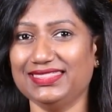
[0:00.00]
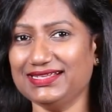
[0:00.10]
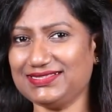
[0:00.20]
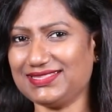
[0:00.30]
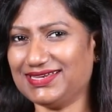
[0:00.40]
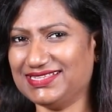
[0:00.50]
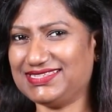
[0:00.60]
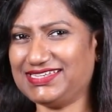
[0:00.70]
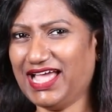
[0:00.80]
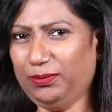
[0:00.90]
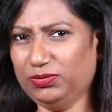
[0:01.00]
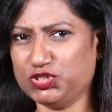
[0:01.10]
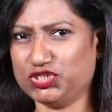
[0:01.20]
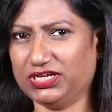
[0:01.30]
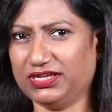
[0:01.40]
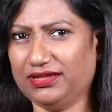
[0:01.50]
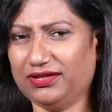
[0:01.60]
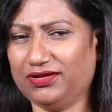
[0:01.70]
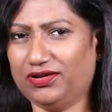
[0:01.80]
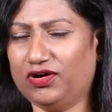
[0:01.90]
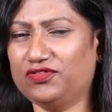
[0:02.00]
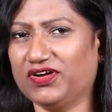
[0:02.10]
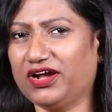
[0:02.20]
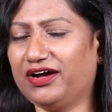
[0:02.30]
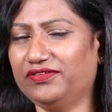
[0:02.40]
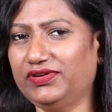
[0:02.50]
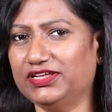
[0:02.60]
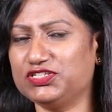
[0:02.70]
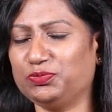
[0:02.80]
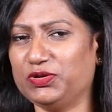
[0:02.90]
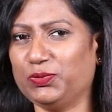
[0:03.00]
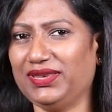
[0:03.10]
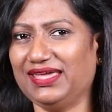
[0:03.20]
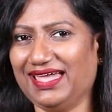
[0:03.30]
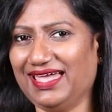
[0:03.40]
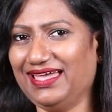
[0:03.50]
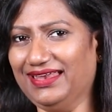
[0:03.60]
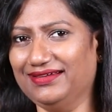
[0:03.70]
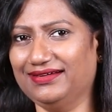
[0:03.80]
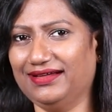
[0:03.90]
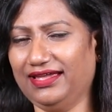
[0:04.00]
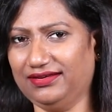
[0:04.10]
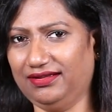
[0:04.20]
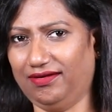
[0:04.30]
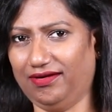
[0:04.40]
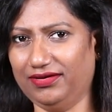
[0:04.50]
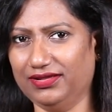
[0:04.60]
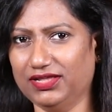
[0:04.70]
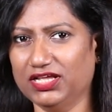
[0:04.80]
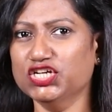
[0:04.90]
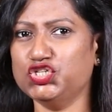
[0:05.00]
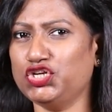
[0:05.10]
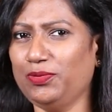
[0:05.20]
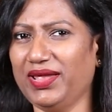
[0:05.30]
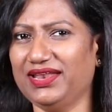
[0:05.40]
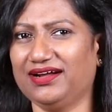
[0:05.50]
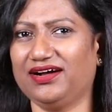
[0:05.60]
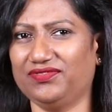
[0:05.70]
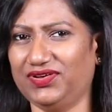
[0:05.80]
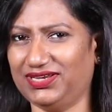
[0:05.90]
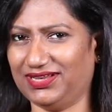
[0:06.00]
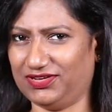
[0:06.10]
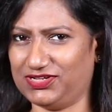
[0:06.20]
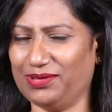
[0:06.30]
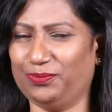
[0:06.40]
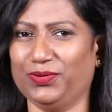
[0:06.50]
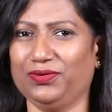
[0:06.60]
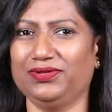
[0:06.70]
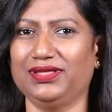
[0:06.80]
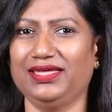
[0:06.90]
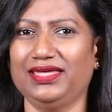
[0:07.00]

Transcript: This is an establishing of a covenant between Hannah and God. She made a covenant at the temple.